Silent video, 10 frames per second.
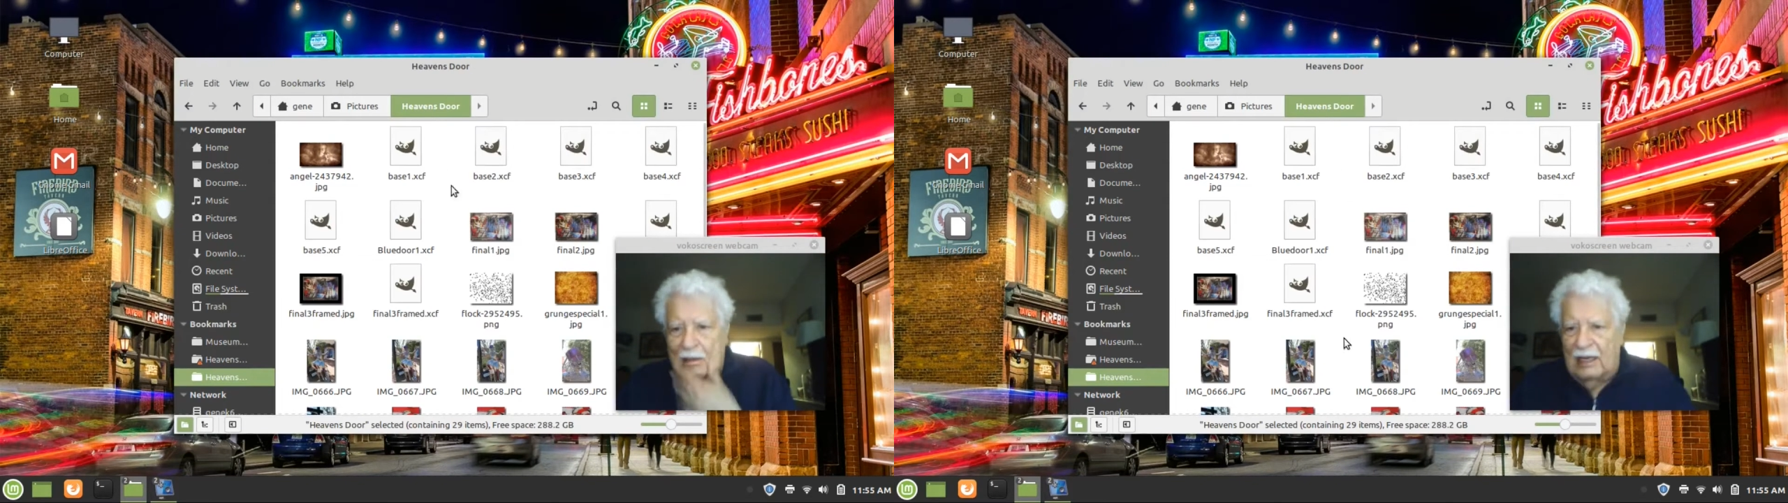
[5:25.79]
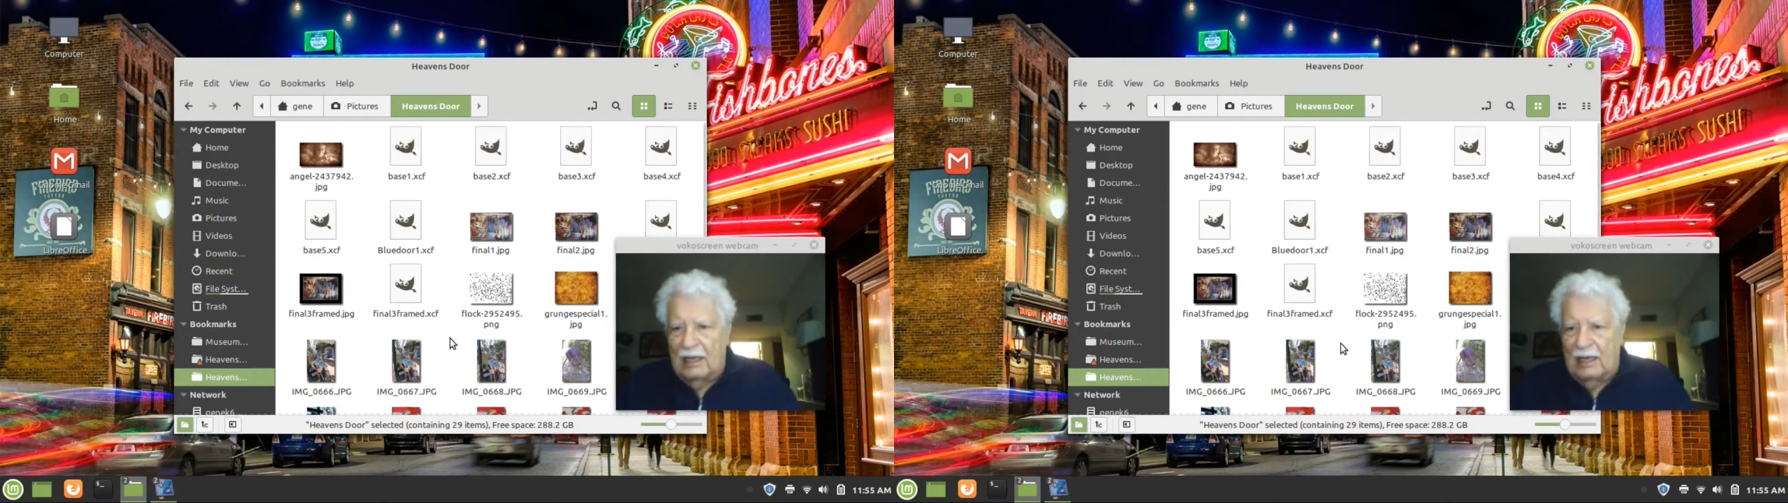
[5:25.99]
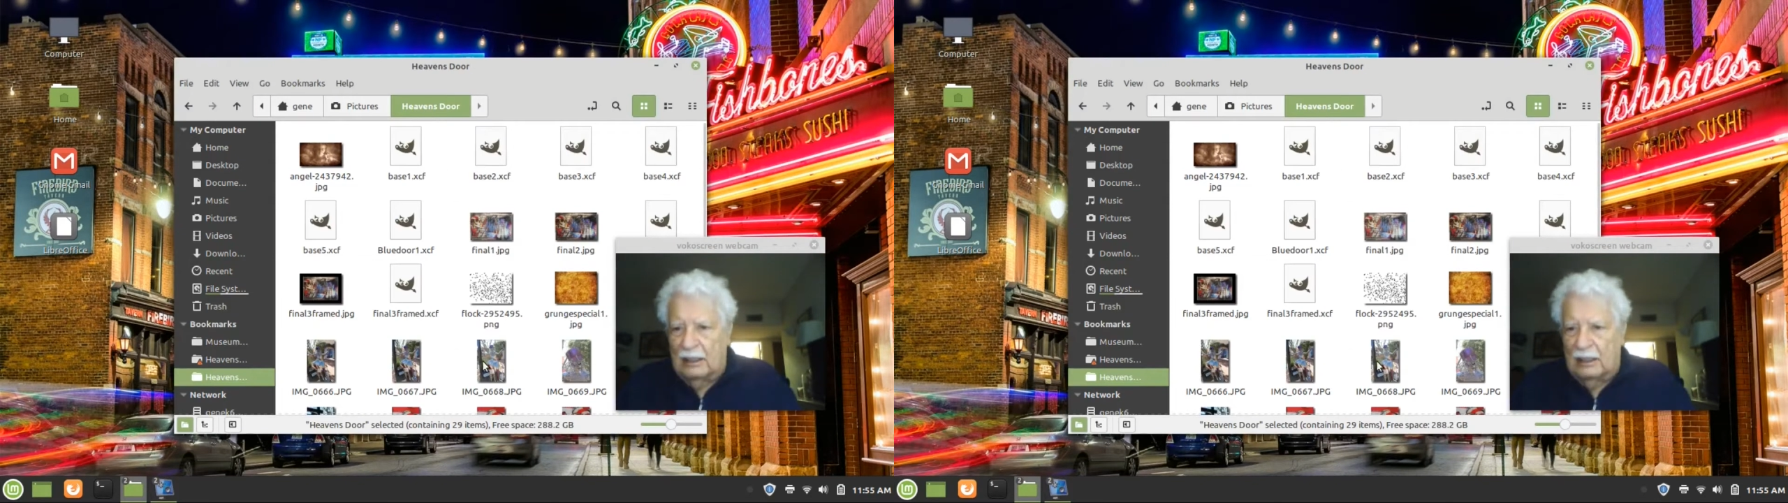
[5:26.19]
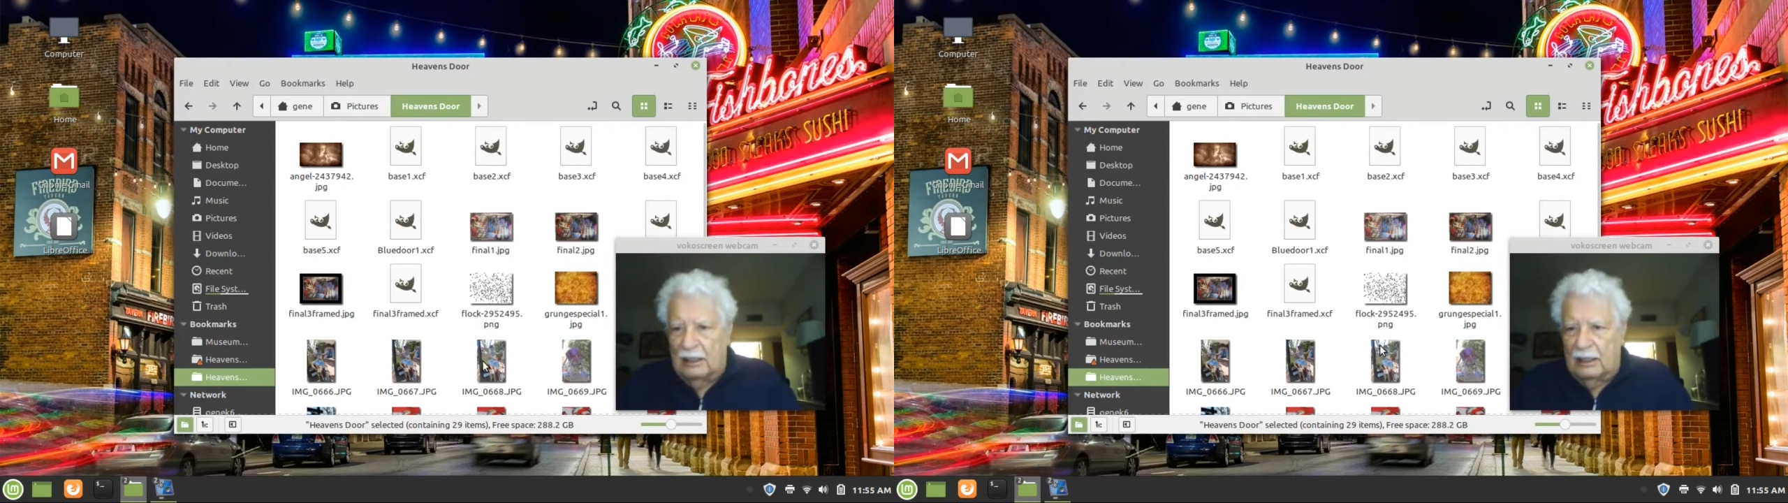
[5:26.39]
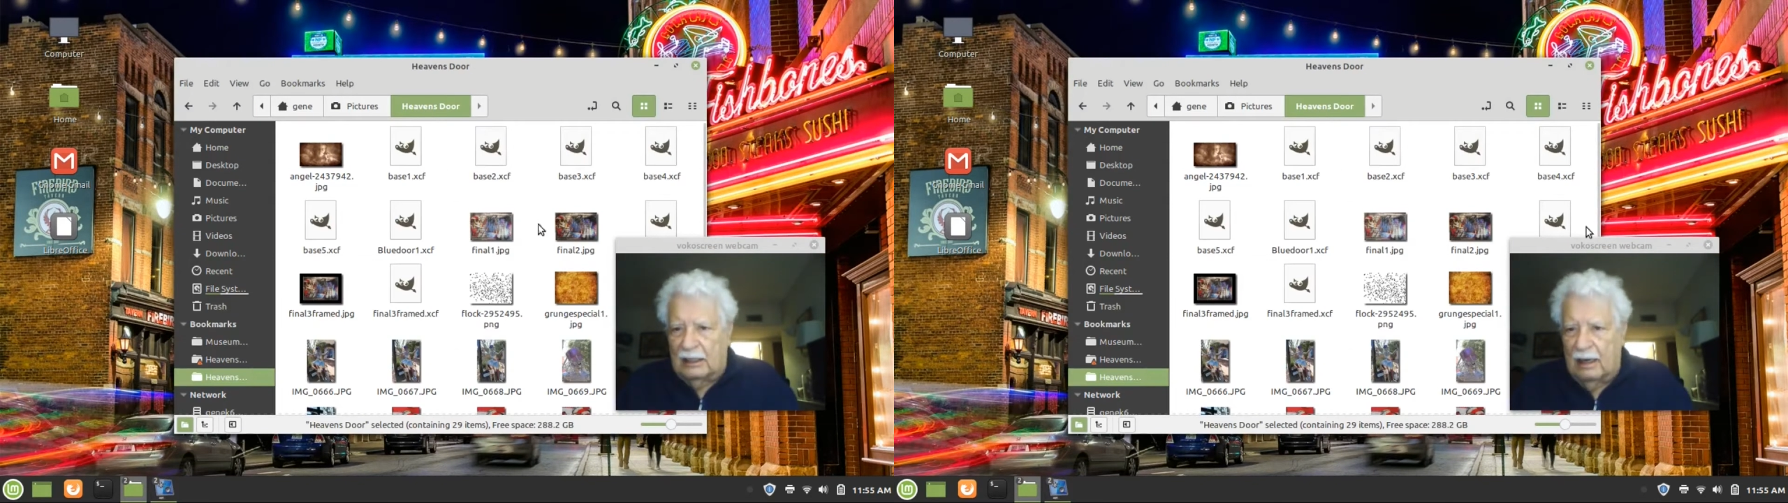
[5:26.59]
would
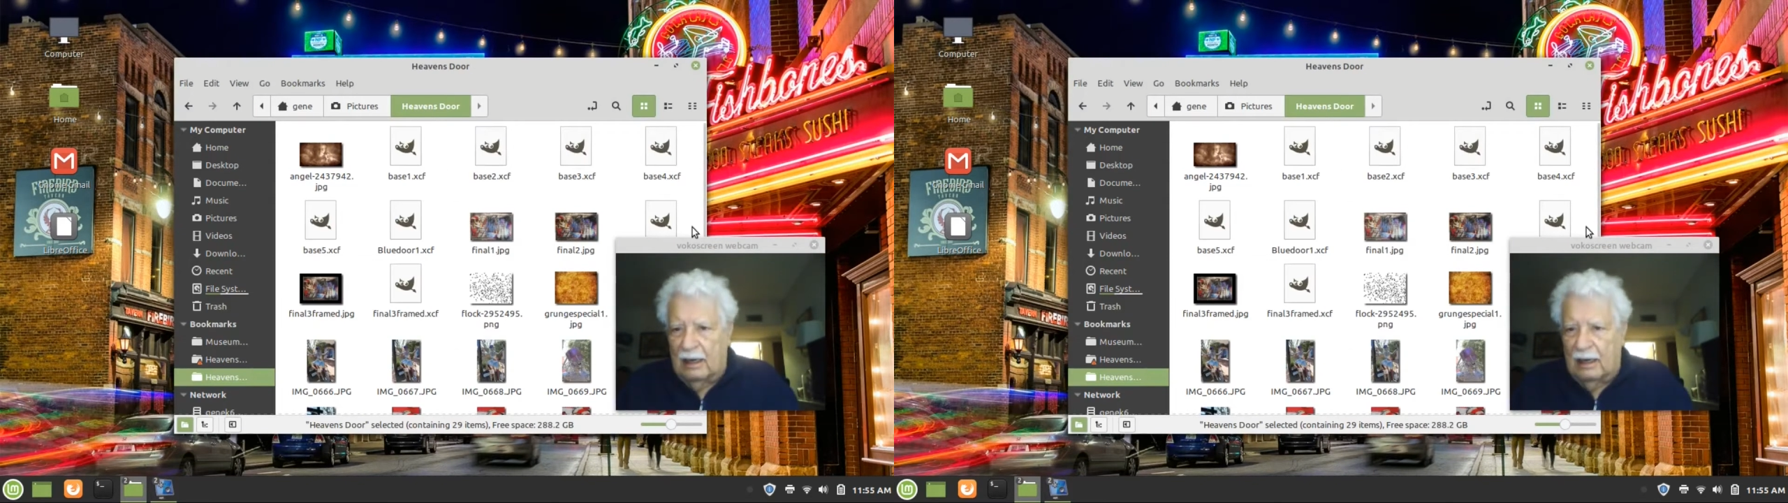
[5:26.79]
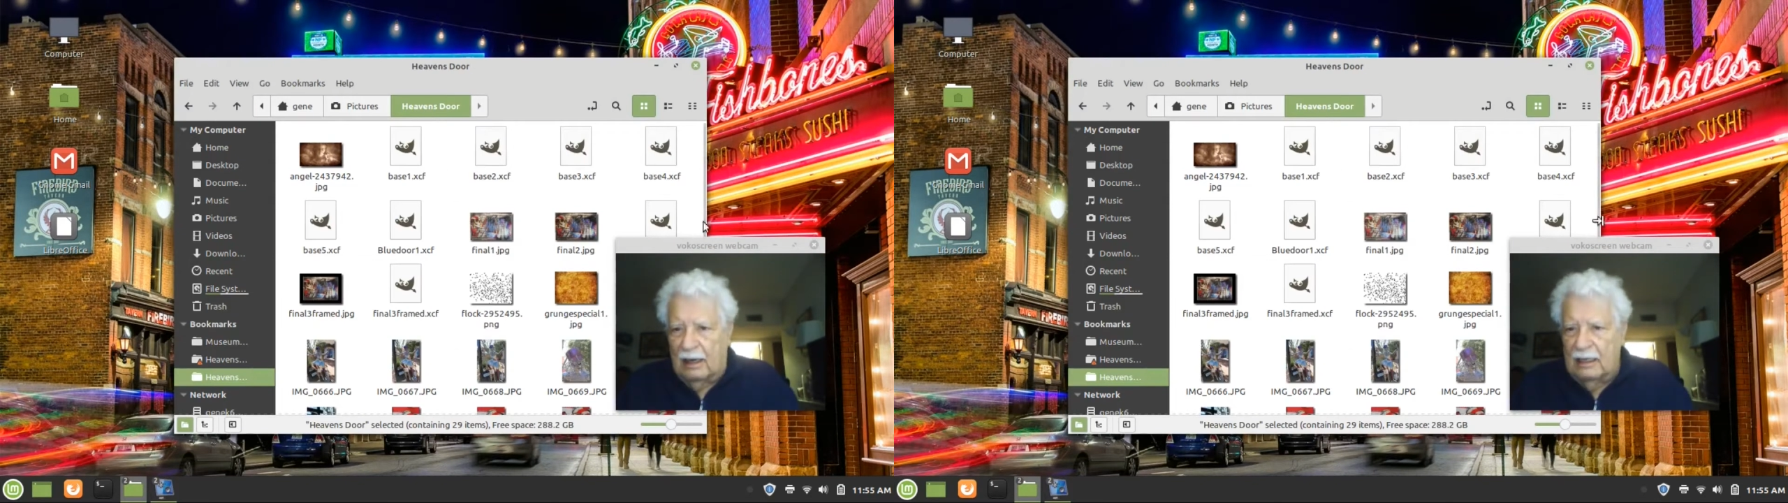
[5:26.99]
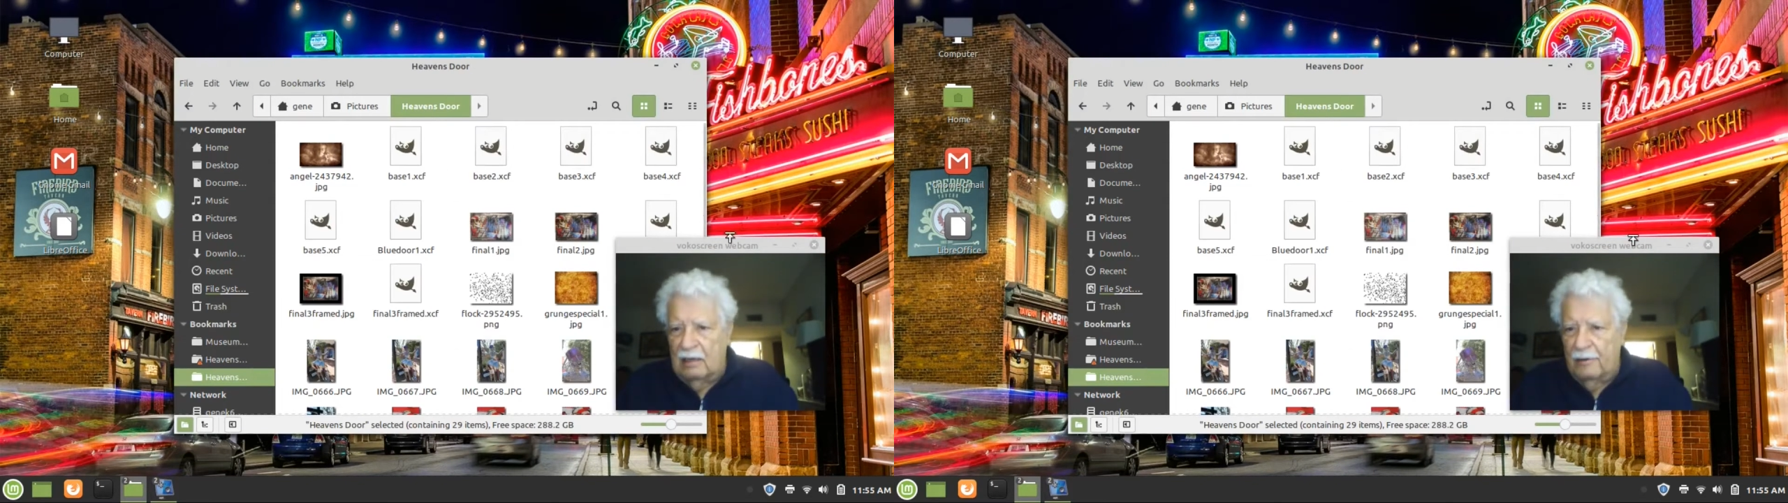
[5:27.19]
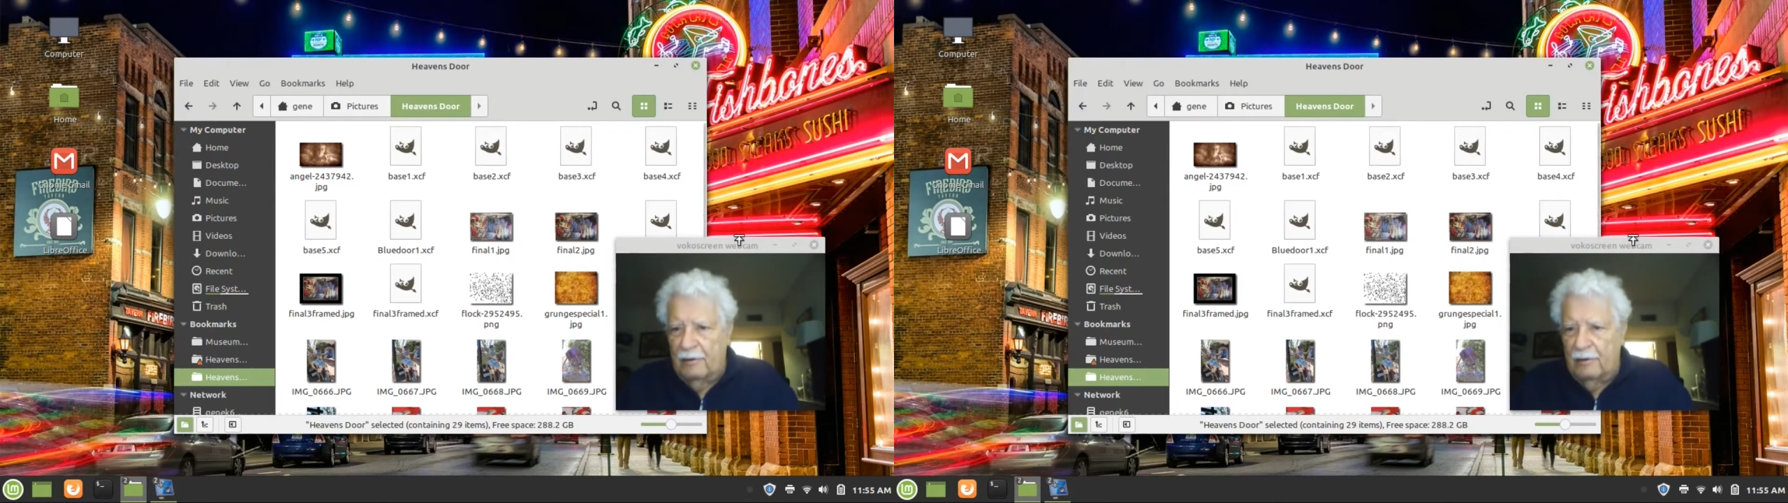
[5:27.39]
kind of